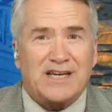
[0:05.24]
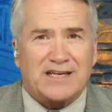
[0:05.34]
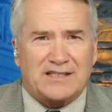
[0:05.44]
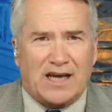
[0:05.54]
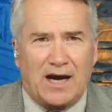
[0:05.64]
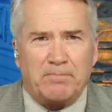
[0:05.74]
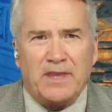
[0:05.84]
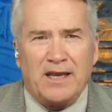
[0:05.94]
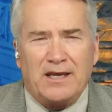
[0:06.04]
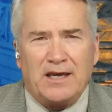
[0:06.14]
TikTok
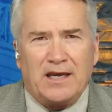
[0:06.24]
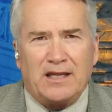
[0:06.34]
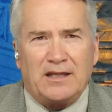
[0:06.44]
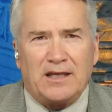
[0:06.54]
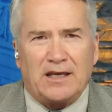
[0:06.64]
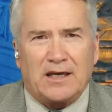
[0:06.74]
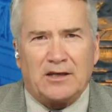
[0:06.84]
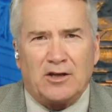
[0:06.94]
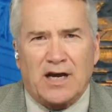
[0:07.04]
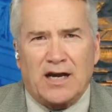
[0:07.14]
in the uh,
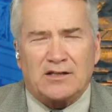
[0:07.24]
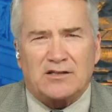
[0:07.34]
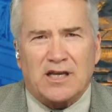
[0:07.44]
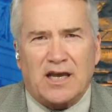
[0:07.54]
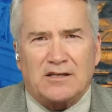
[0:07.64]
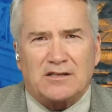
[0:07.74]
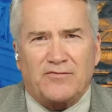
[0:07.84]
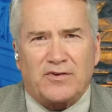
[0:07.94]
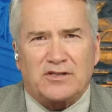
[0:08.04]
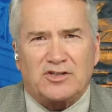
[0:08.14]
United States
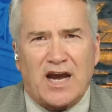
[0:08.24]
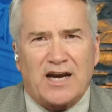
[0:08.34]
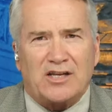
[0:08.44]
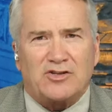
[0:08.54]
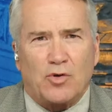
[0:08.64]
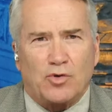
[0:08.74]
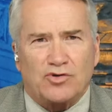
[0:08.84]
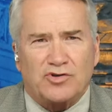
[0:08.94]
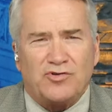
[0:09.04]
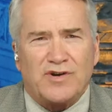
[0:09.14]
if its Chinese
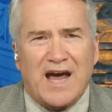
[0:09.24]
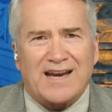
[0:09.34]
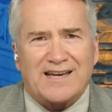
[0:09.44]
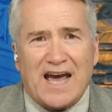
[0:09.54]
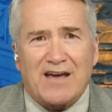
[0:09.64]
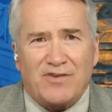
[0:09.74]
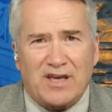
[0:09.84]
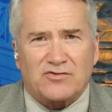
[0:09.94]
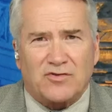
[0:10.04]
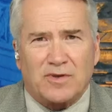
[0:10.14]
owners do not
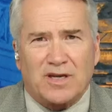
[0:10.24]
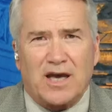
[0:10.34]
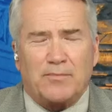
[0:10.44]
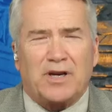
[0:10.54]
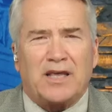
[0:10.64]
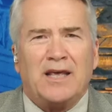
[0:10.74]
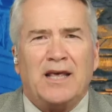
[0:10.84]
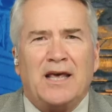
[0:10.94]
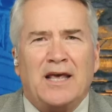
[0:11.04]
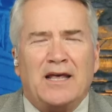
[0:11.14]
divest from the company,
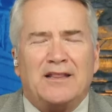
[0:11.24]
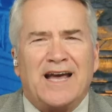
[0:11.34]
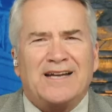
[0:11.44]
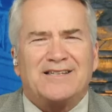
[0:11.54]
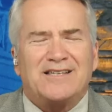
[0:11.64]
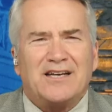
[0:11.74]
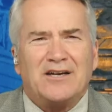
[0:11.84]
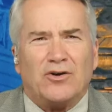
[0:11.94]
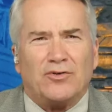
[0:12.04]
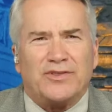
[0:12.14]
that
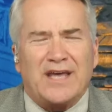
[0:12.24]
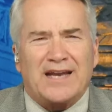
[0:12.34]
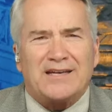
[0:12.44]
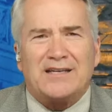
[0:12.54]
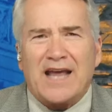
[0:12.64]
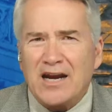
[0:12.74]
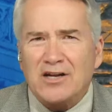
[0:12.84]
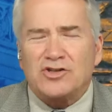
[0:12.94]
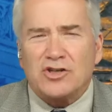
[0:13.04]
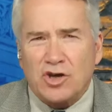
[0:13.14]
signaled that
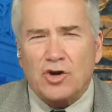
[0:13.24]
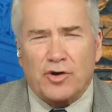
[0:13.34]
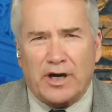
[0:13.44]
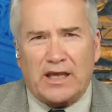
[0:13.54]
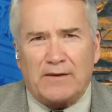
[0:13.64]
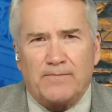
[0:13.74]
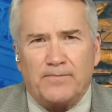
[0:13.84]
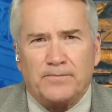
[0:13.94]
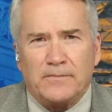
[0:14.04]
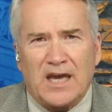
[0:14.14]
data security
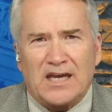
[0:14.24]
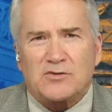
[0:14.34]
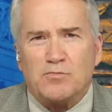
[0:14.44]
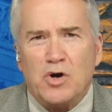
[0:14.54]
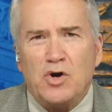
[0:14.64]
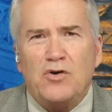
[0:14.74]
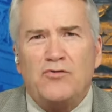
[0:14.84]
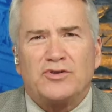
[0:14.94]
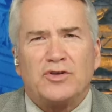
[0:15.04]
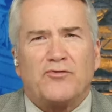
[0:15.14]
has
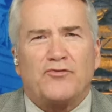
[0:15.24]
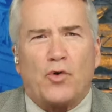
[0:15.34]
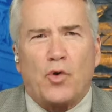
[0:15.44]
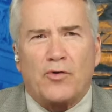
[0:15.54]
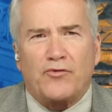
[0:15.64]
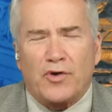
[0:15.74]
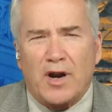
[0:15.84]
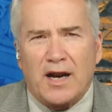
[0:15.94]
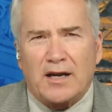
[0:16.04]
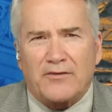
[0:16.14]
moved to the
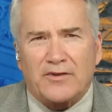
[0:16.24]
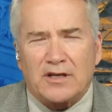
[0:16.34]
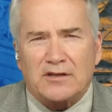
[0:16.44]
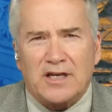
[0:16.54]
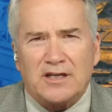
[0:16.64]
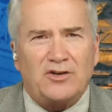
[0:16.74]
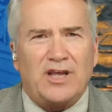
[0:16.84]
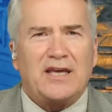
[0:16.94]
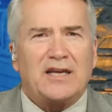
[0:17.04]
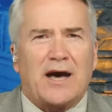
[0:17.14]
forefront of the continued
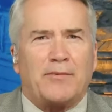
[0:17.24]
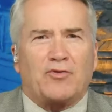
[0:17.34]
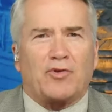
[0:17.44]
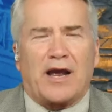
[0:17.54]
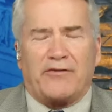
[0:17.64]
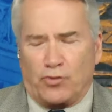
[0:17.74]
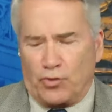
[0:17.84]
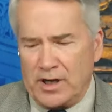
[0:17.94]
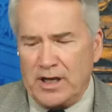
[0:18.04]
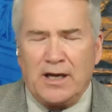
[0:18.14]
economic
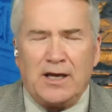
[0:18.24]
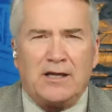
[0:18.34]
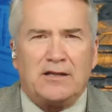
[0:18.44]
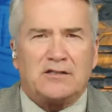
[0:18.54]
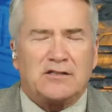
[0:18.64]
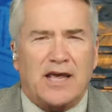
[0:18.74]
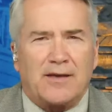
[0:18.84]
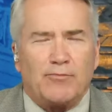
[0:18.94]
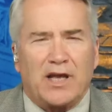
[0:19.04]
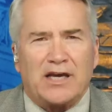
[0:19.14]
rivalry that's
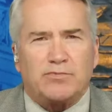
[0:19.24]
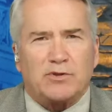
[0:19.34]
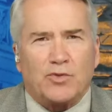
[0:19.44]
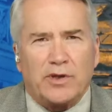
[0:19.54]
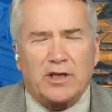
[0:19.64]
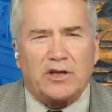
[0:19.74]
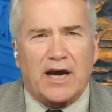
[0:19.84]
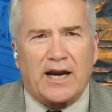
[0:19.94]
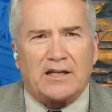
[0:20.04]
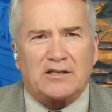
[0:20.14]
taking place between the
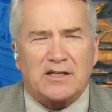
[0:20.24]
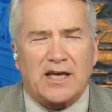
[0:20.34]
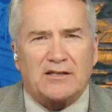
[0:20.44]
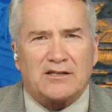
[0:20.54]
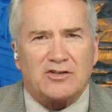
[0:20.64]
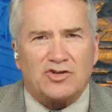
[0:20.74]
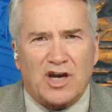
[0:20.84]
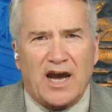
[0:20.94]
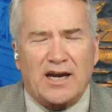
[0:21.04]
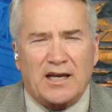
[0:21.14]
United States and
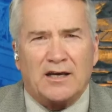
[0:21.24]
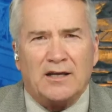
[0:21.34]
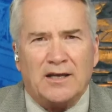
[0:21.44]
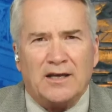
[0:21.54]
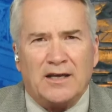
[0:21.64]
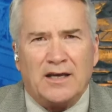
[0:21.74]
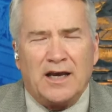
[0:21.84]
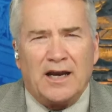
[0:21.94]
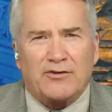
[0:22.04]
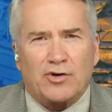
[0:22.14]
China.
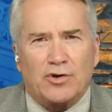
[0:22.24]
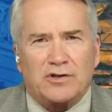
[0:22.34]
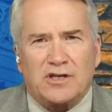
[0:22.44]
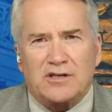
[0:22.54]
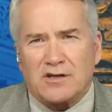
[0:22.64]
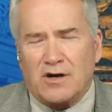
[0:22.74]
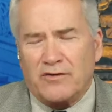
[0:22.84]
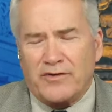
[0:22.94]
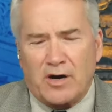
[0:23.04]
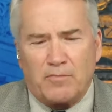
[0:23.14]
And of course, as
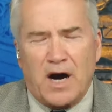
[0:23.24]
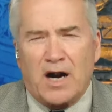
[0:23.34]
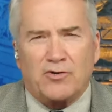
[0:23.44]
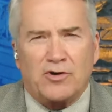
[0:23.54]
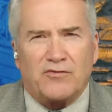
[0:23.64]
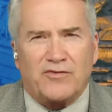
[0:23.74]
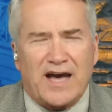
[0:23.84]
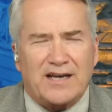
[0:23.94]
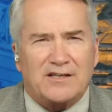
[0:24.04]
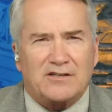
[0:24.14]
all of our modern
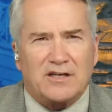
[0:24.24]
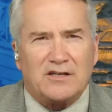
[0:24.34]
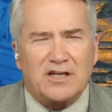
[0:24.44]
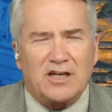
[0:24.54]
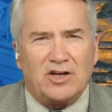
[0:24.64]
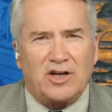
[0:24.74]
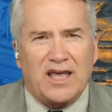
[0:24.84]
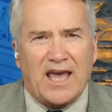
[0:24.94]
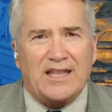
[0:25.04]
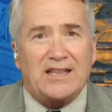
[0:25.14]
devices continue to
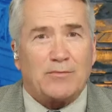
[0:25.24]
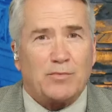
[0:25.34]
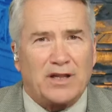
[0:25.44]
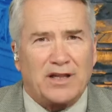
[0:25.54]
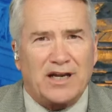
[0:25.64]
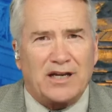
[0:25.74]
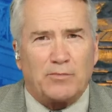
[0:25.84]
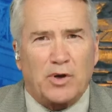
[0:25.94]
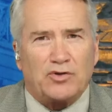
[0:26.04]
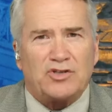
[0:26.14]
gain the ability
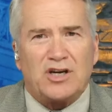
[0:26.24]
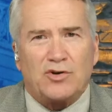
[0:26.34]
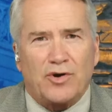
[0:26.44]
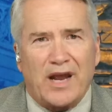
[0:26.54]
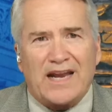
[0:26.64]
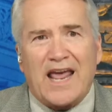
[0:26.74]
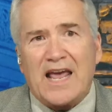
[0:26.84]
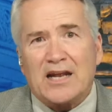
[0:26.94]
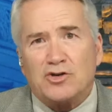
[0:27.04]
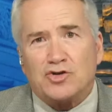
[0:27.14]
to both generate
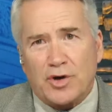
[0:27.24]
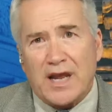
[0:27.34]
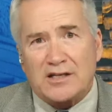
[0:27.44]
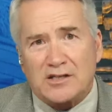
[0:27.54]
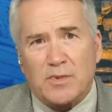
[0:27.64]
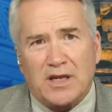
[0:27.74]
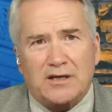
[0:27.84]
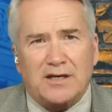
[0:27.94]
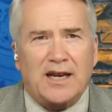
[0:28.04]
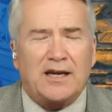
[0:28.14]
and
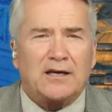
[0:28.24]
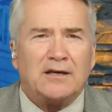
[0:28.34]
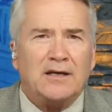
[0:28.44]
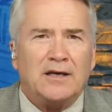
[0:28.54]
transmit data,